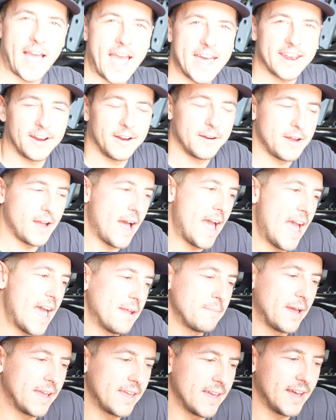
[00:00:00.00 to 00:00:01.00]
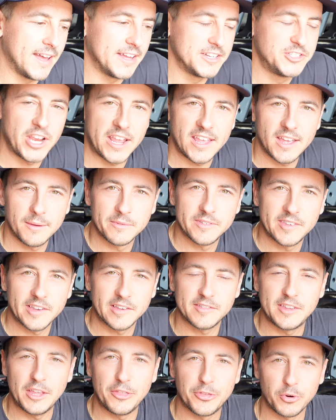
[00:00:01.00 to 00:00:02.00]
had my
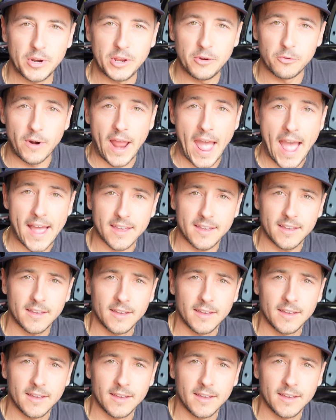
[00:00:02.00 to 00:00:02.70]
JM63 rack